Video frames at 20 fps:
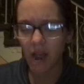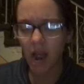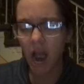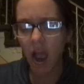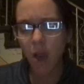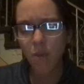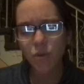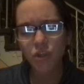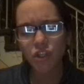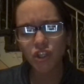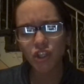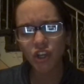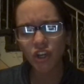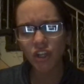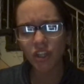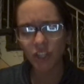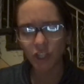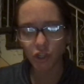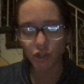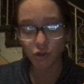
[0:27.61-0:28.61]
I was
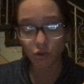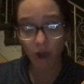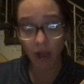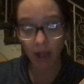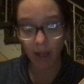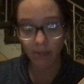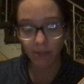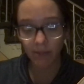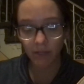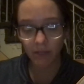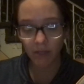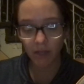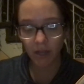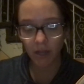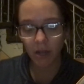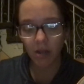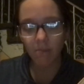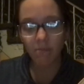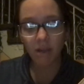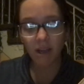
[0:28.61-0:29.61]
certainly trapped.
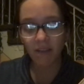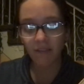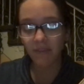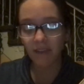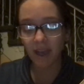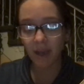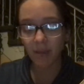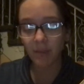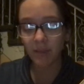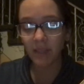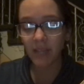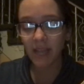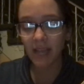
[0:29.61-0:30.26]
My family